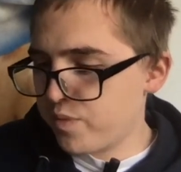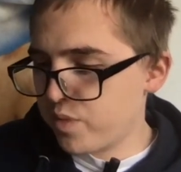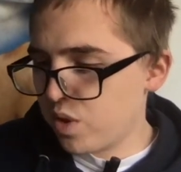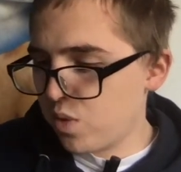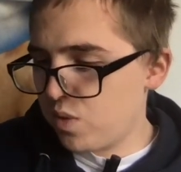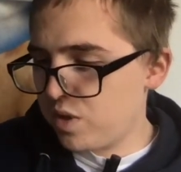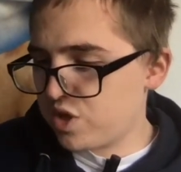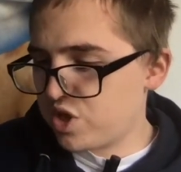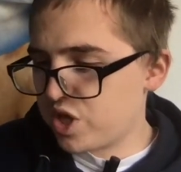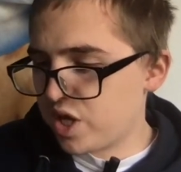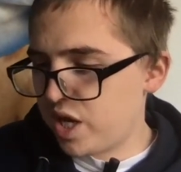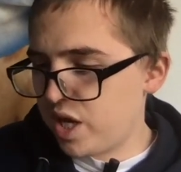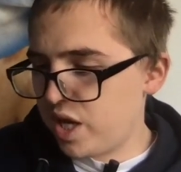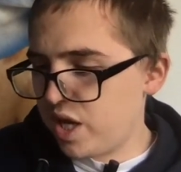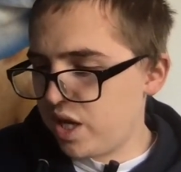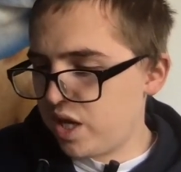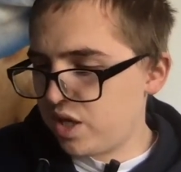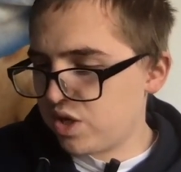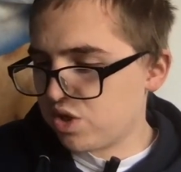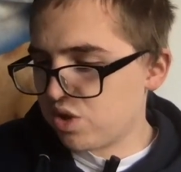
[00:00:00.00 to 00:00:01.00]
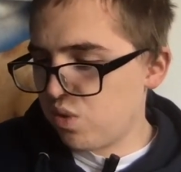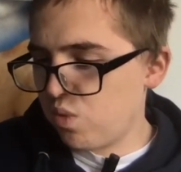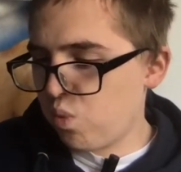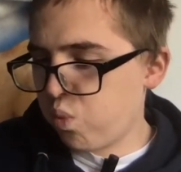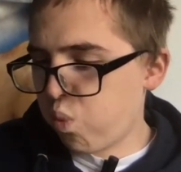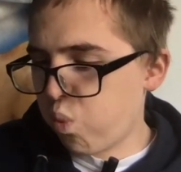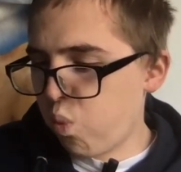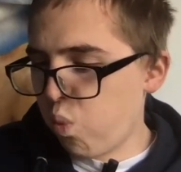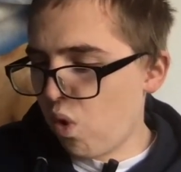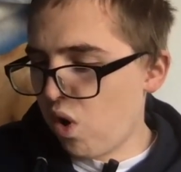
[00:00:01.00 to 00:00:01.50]
which is
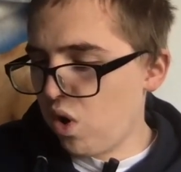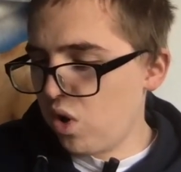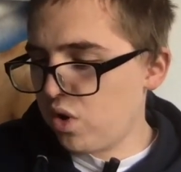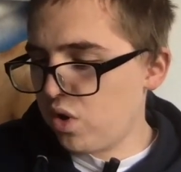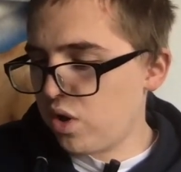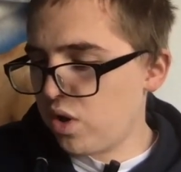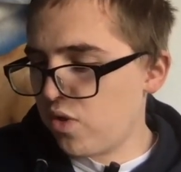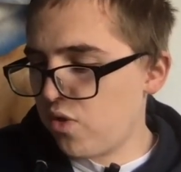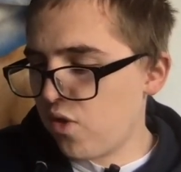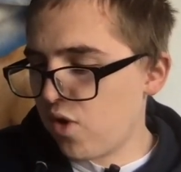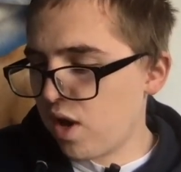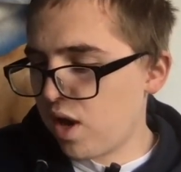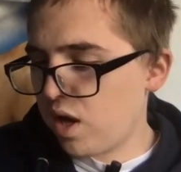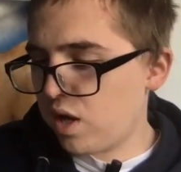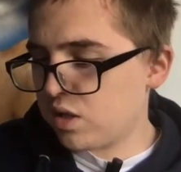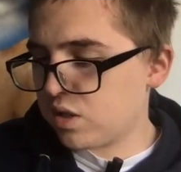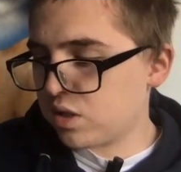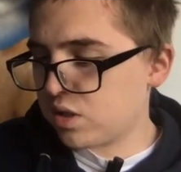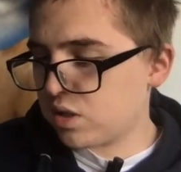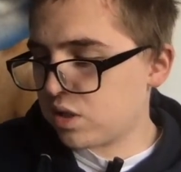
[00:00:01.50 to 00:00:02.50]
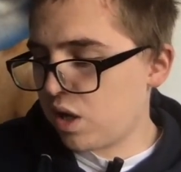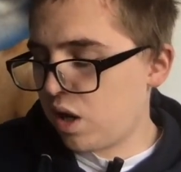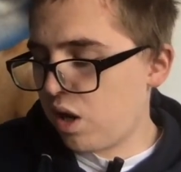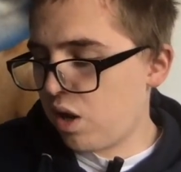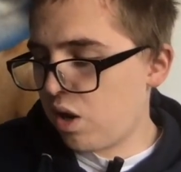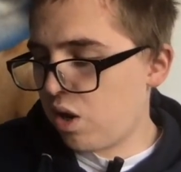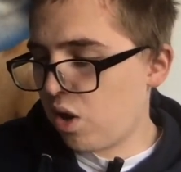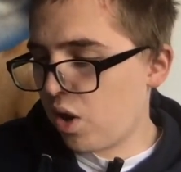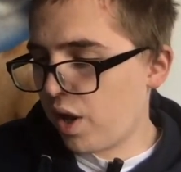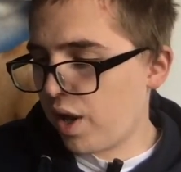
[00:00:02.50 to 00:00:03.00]
one that
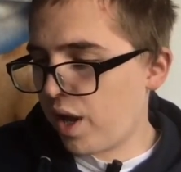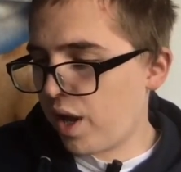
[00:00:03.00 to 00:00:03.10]
I